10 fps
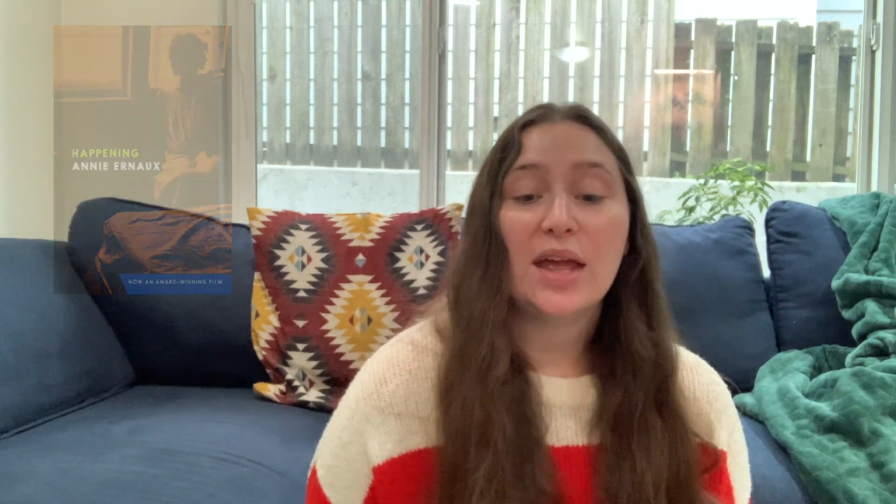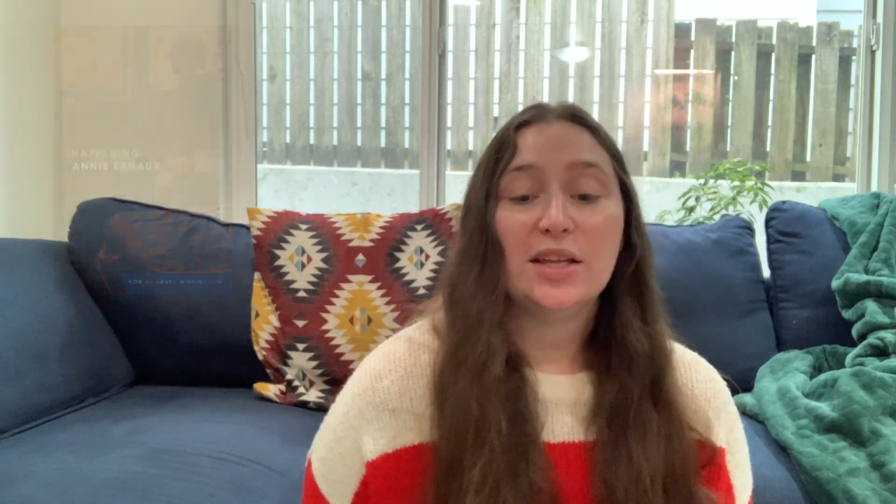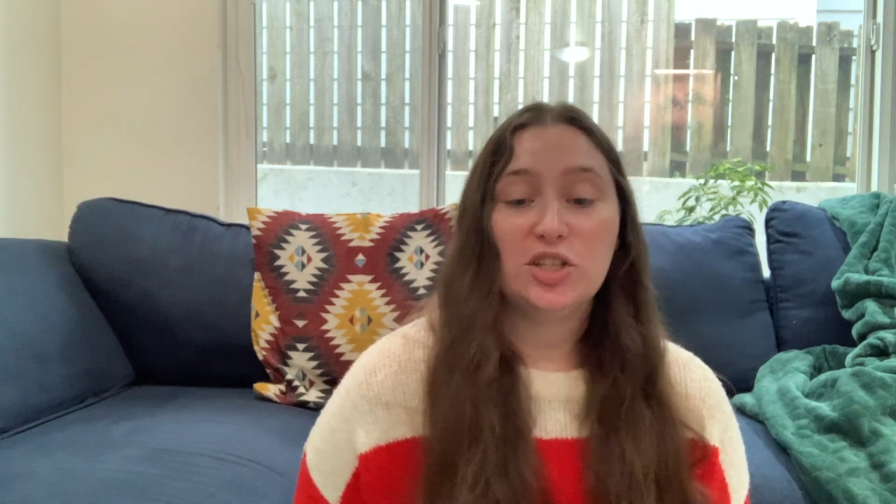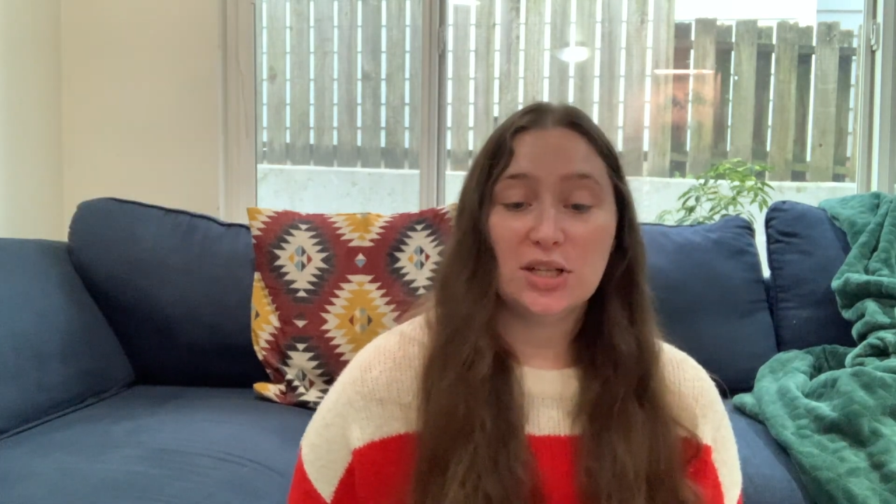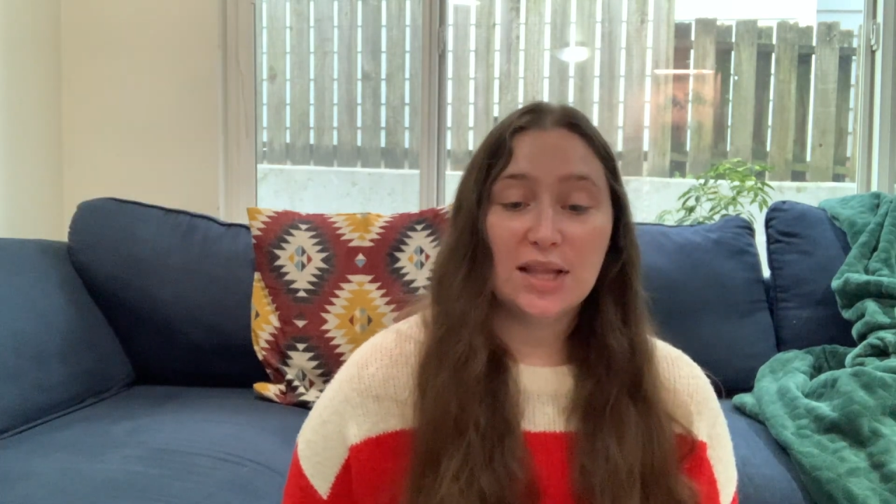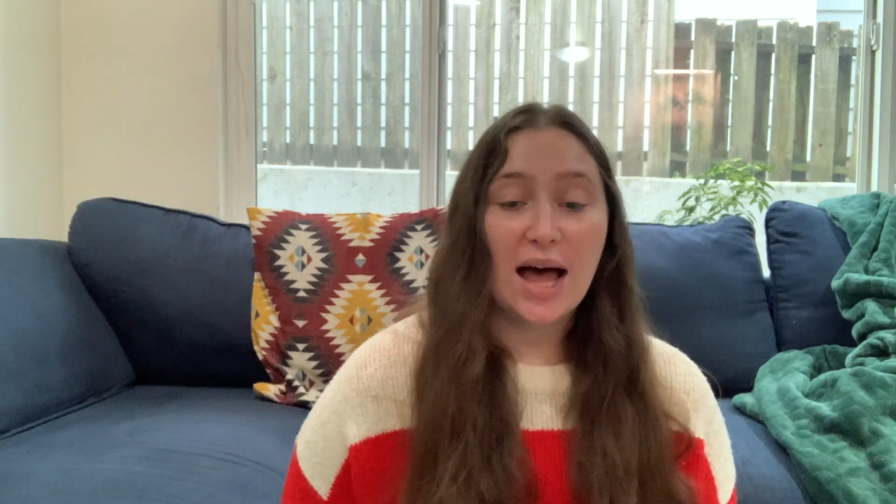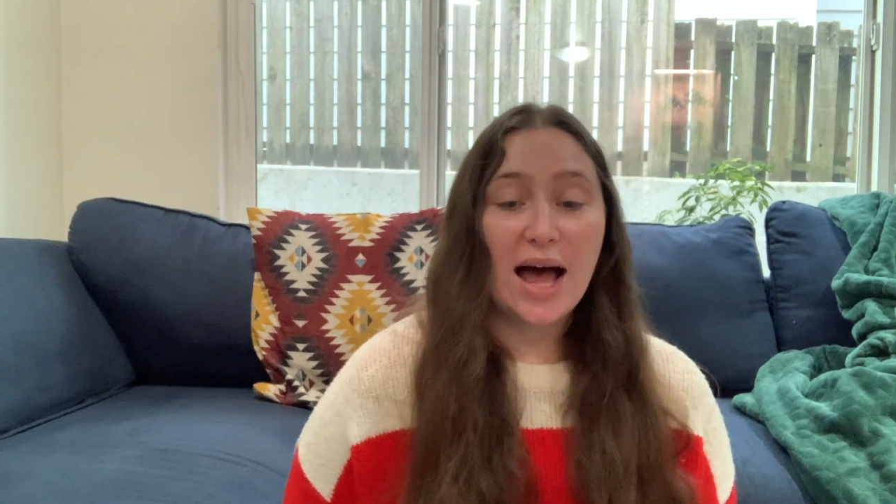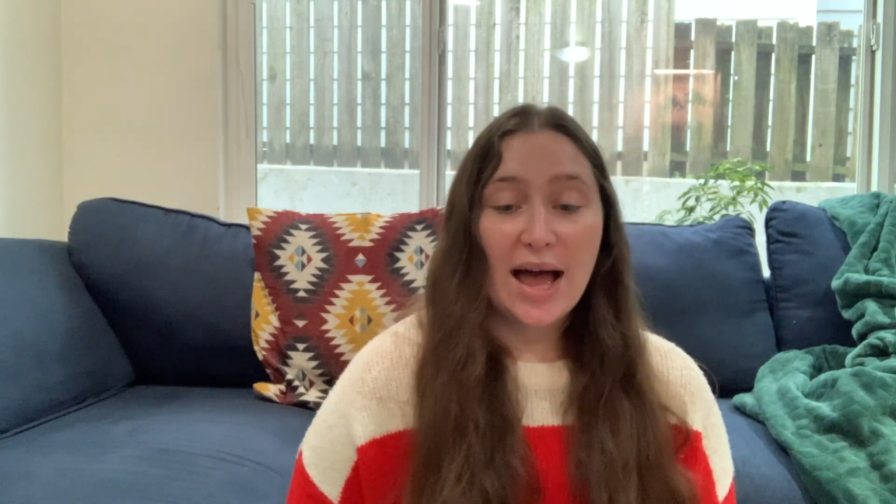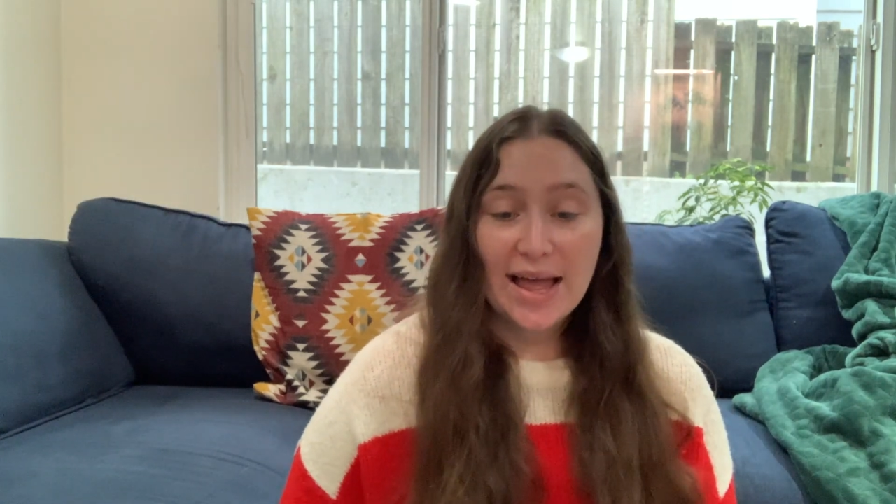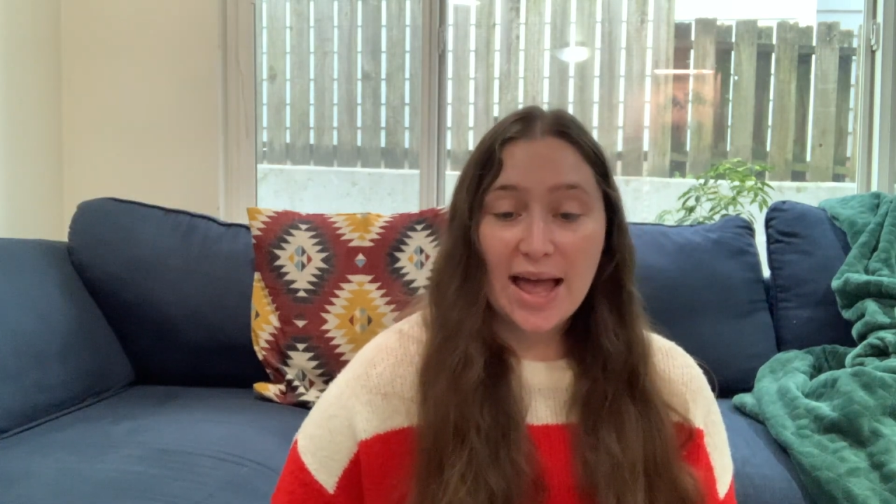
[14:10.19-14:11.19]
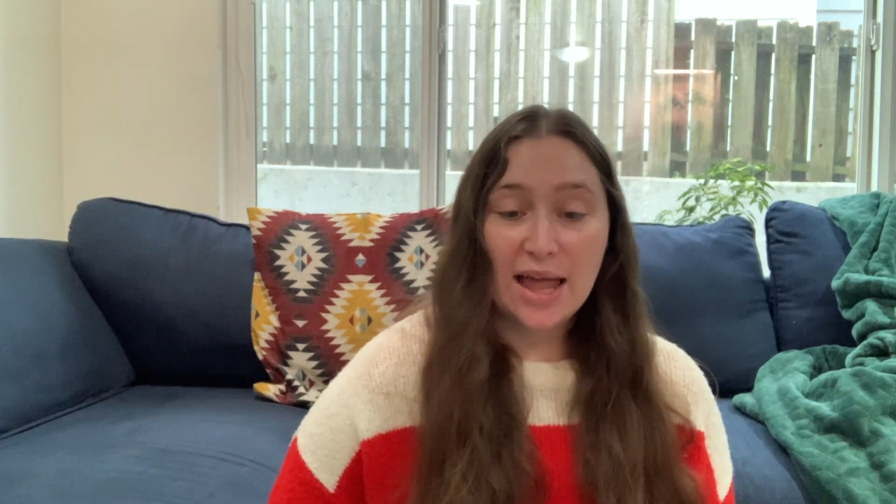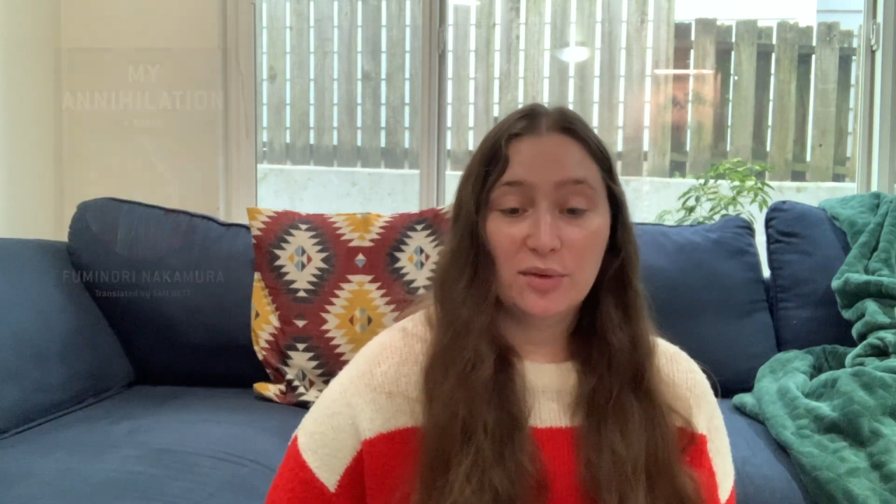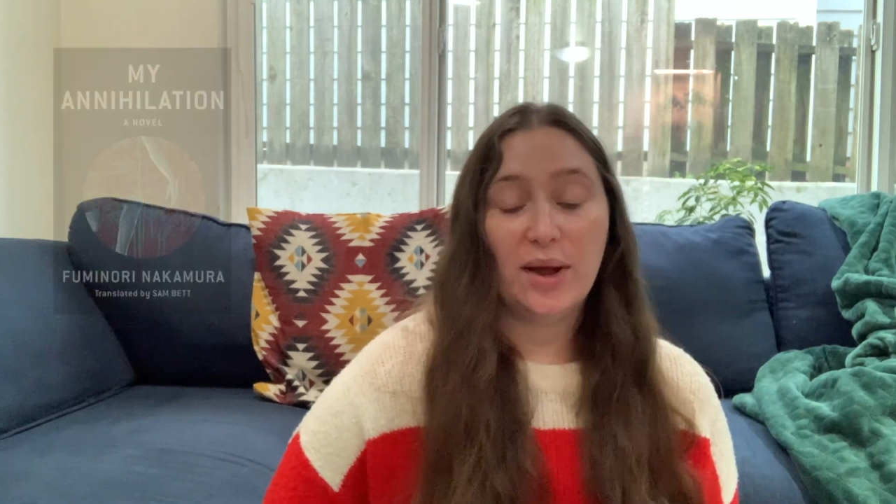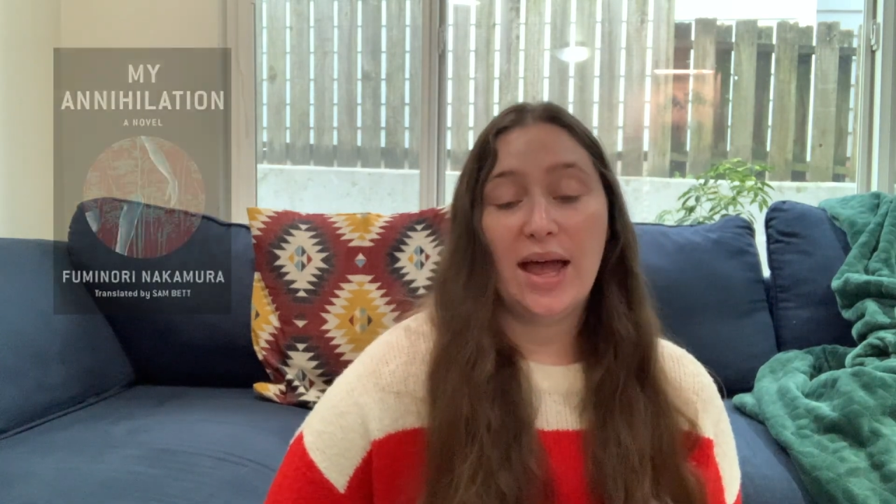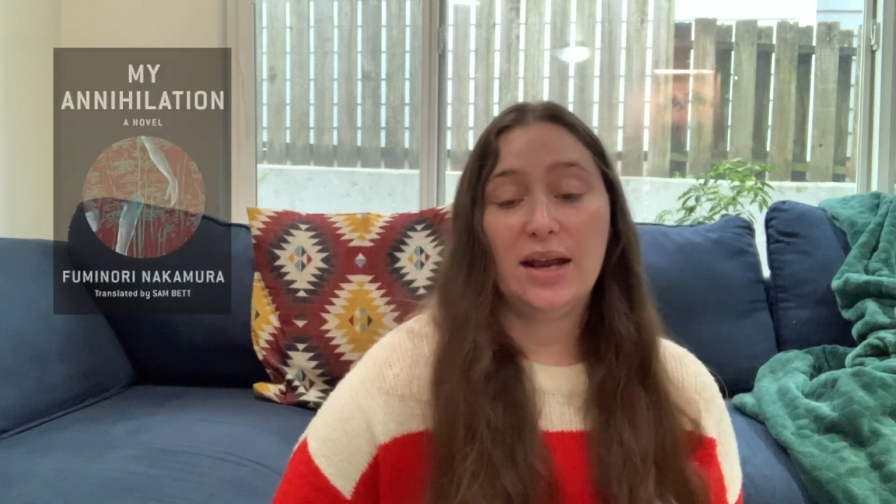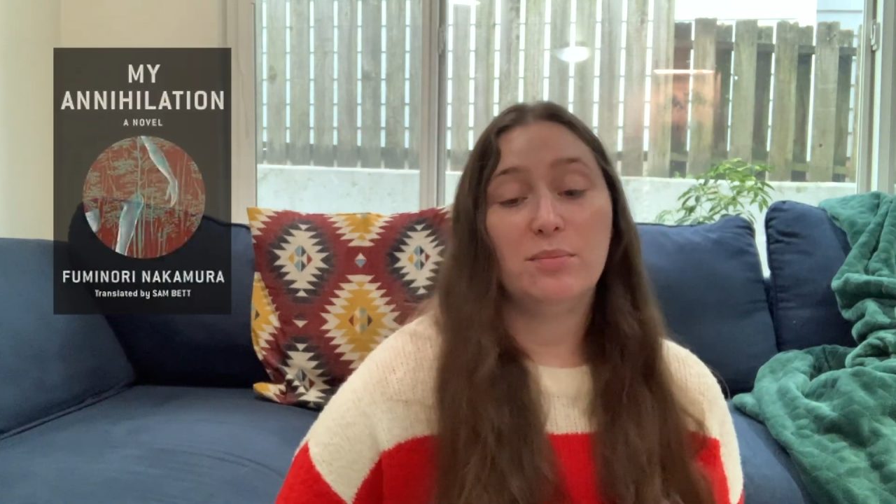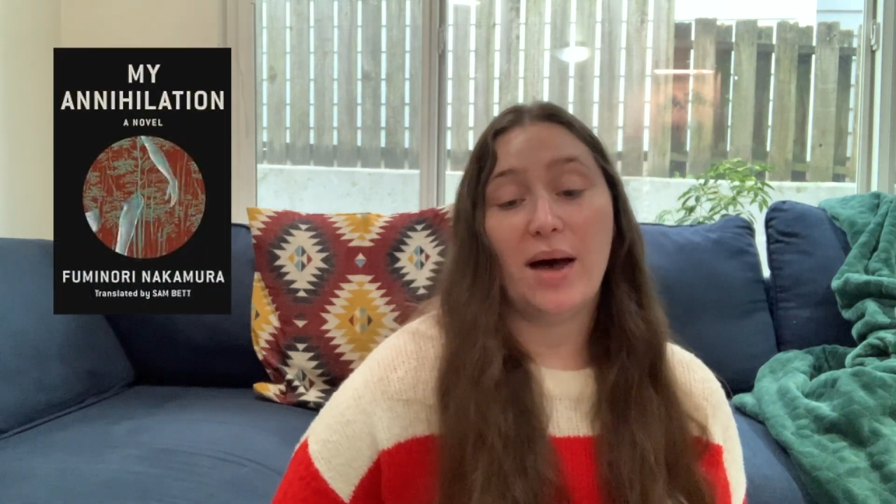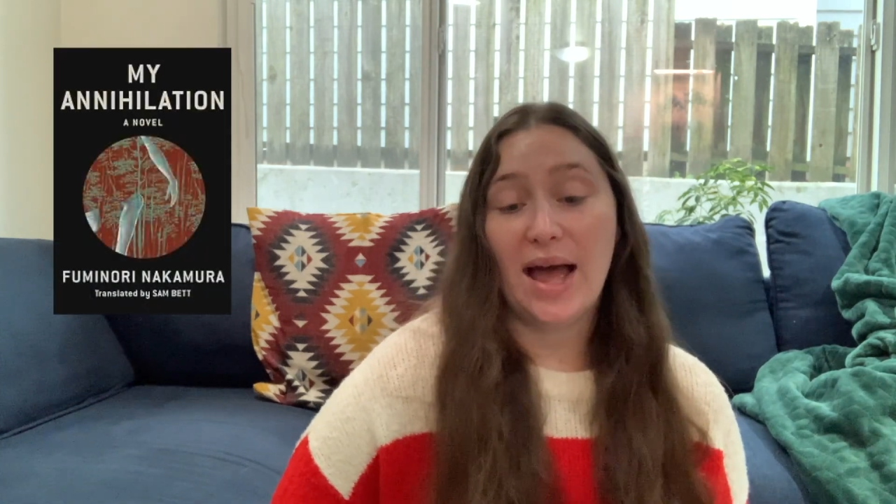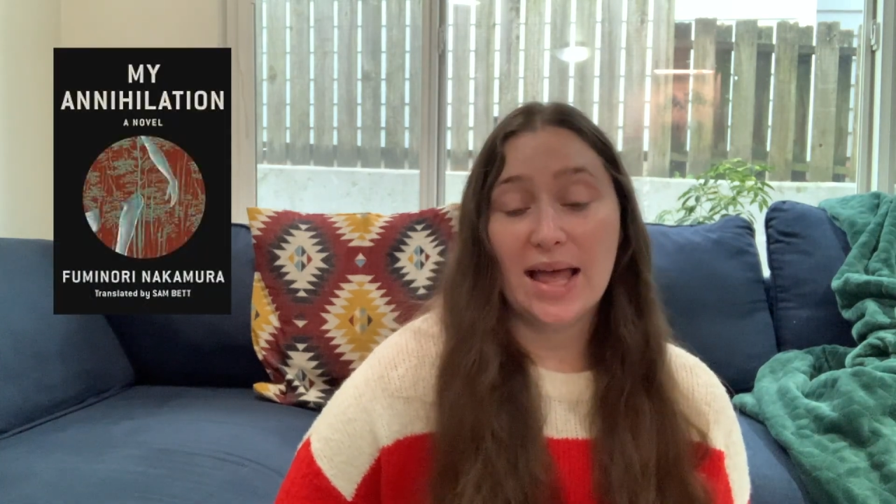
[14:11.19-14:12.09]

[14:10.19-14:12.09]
July, I read My